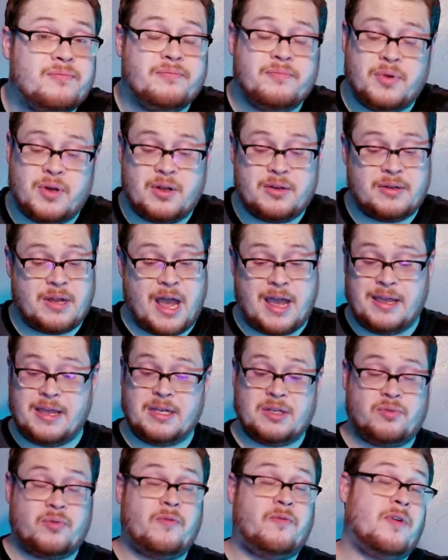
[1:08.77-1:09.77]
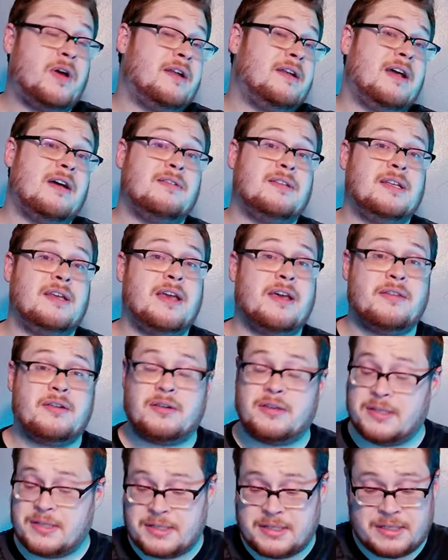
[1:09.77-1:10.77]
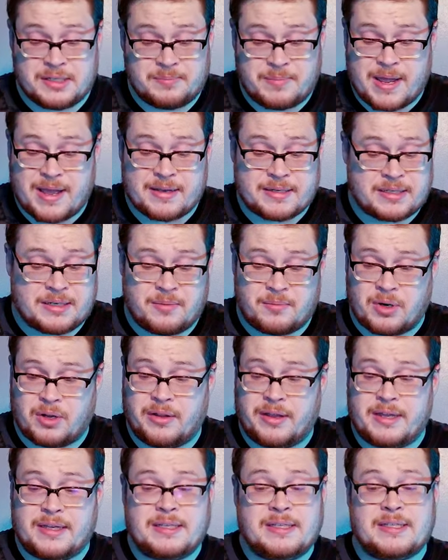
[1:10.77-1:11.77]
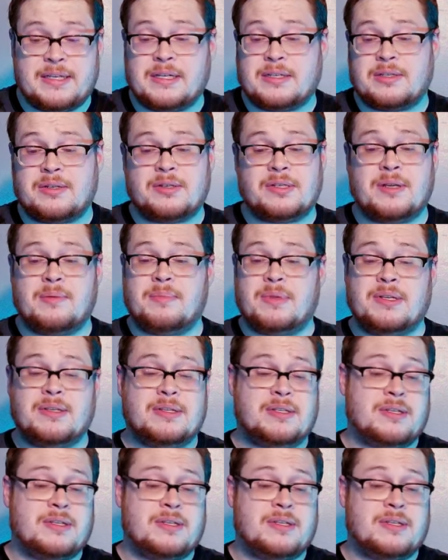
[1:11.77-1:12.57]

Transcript: but I guess we'll find out together, because this is box number like 6 or something.